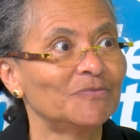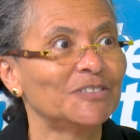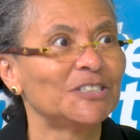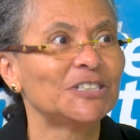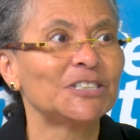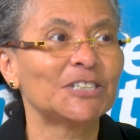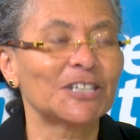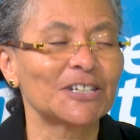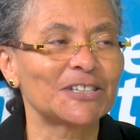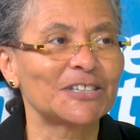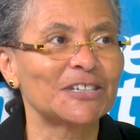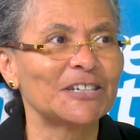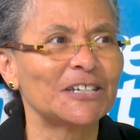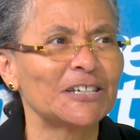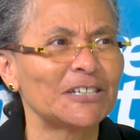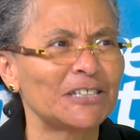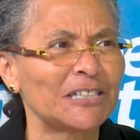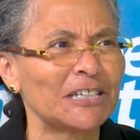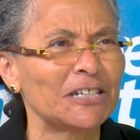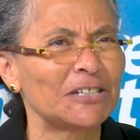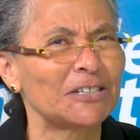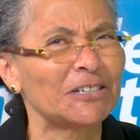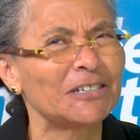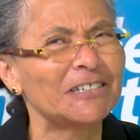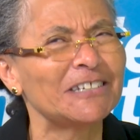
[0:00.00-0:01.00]
which doesn't
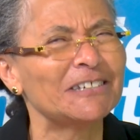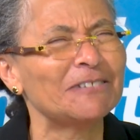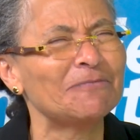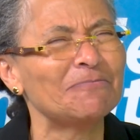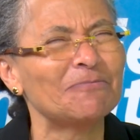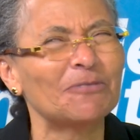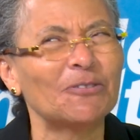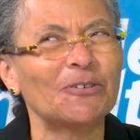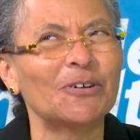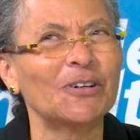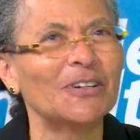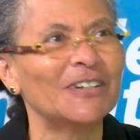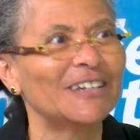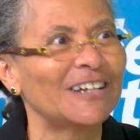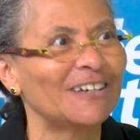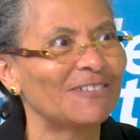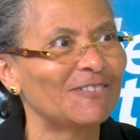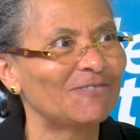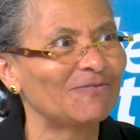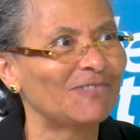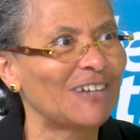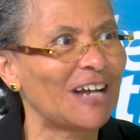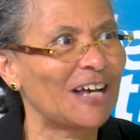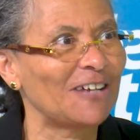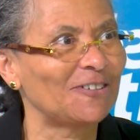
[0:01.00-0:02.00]
exist anymore. And
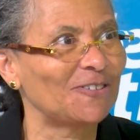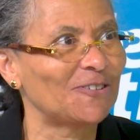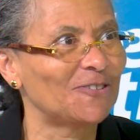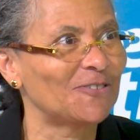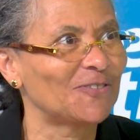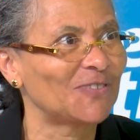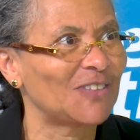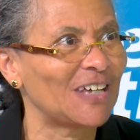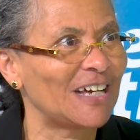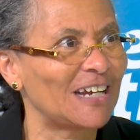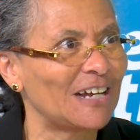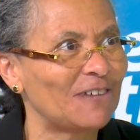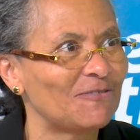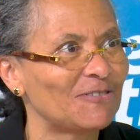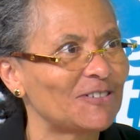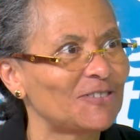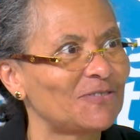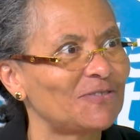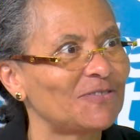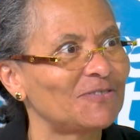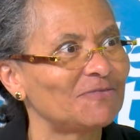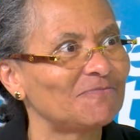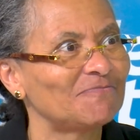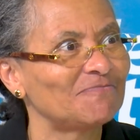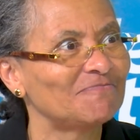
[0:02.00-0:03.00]
when I learned that, I was
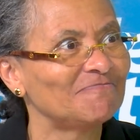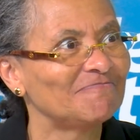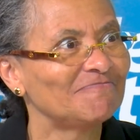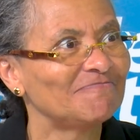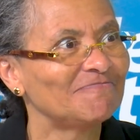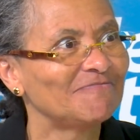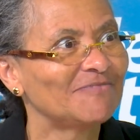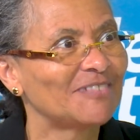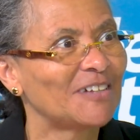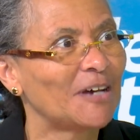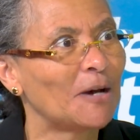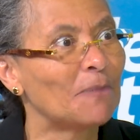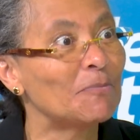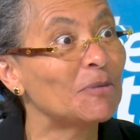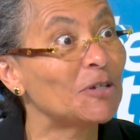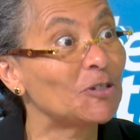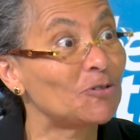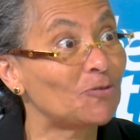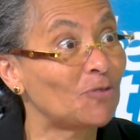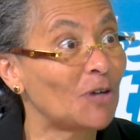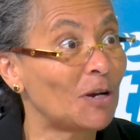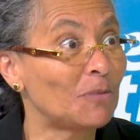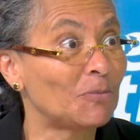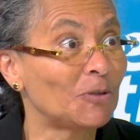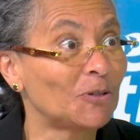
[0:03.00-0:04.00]
a bit
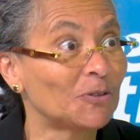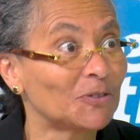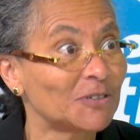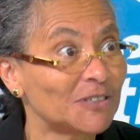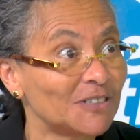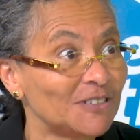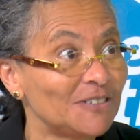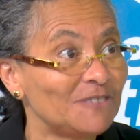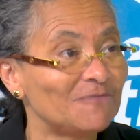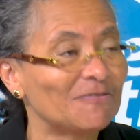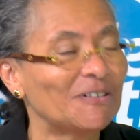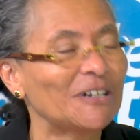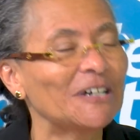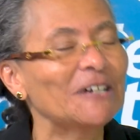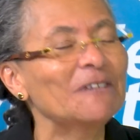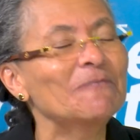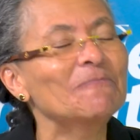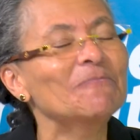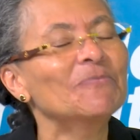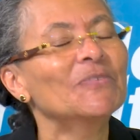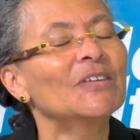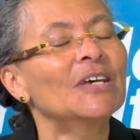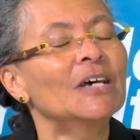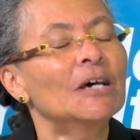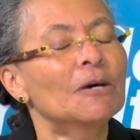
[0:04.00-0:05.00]
troubled anyway. Yeah.
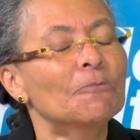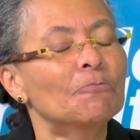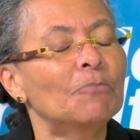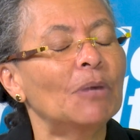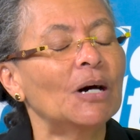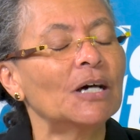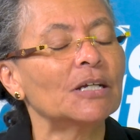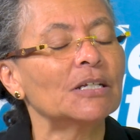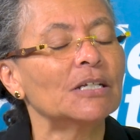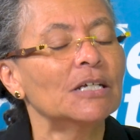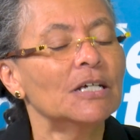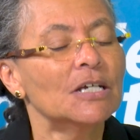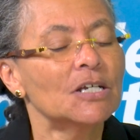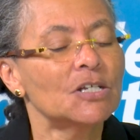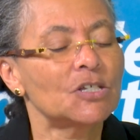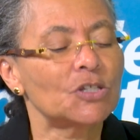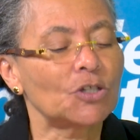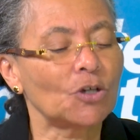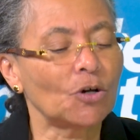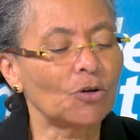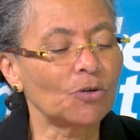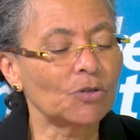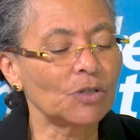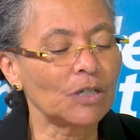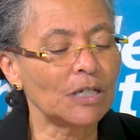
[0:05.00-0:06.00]
But
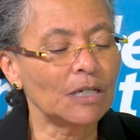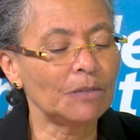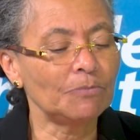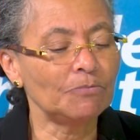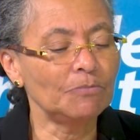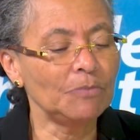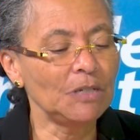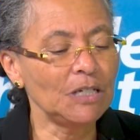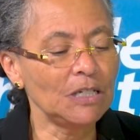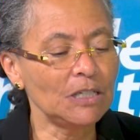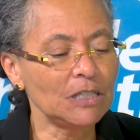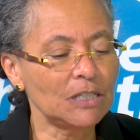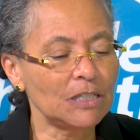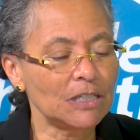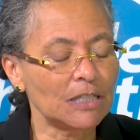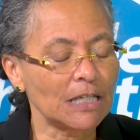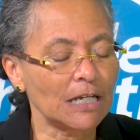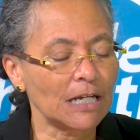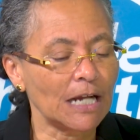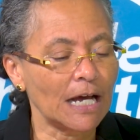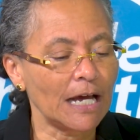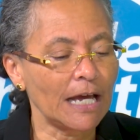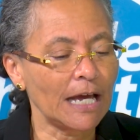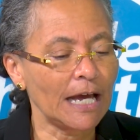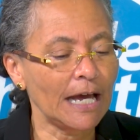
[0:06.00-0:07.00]
so it means
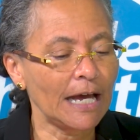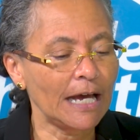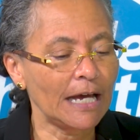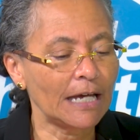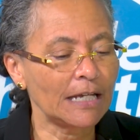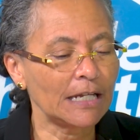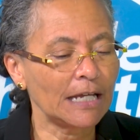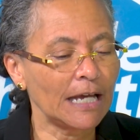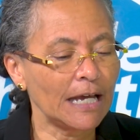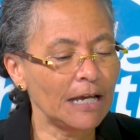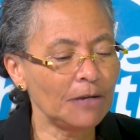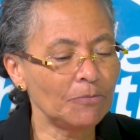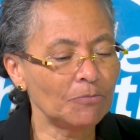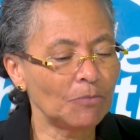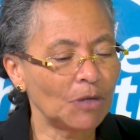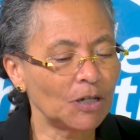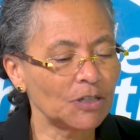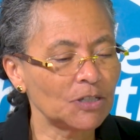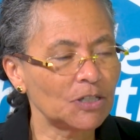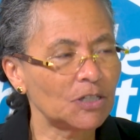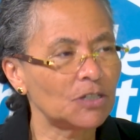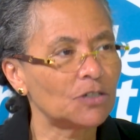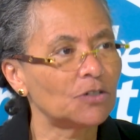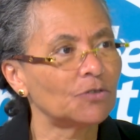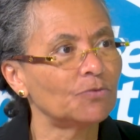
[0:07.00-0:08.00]
that I had 8
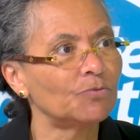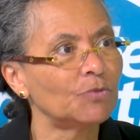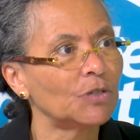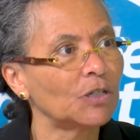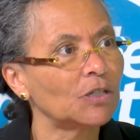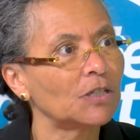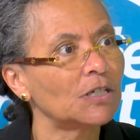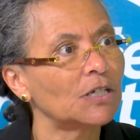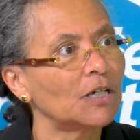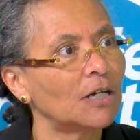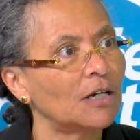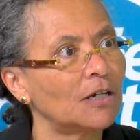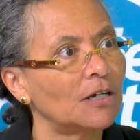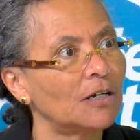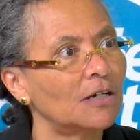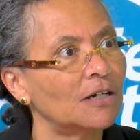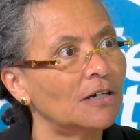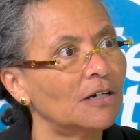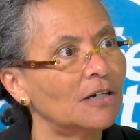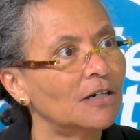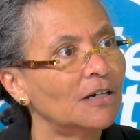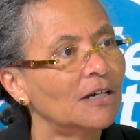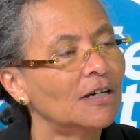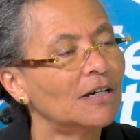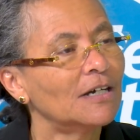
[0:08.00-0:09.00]
months to really
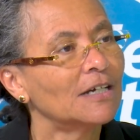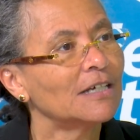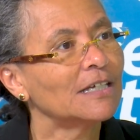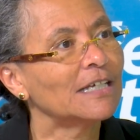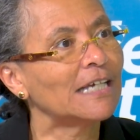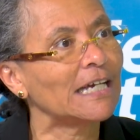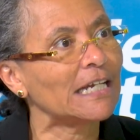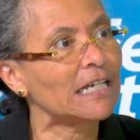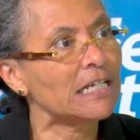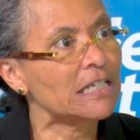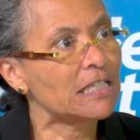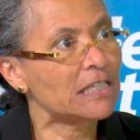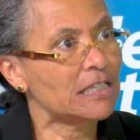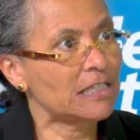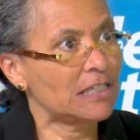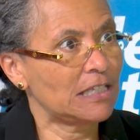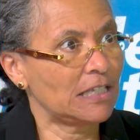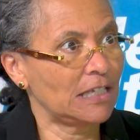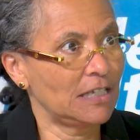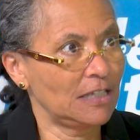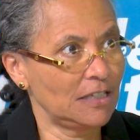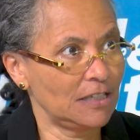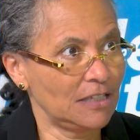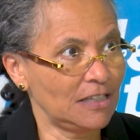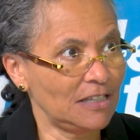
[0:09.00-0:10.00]
get a
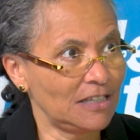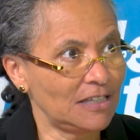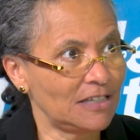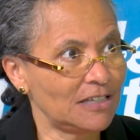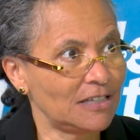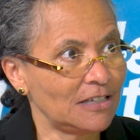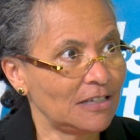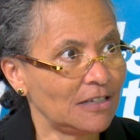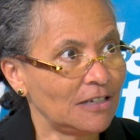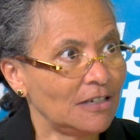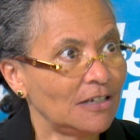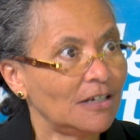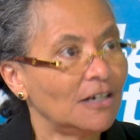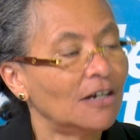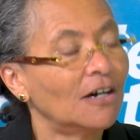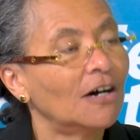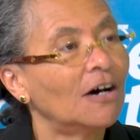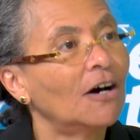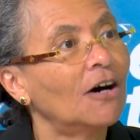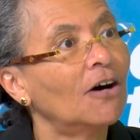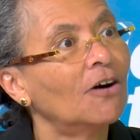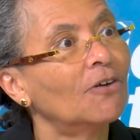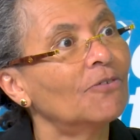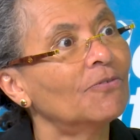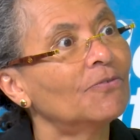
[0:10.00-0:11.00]
sense
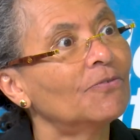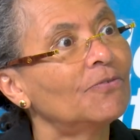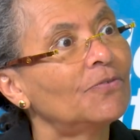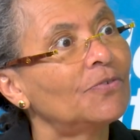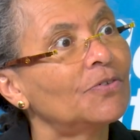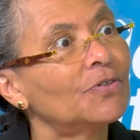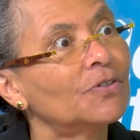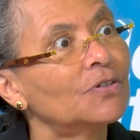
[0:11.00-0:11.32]
of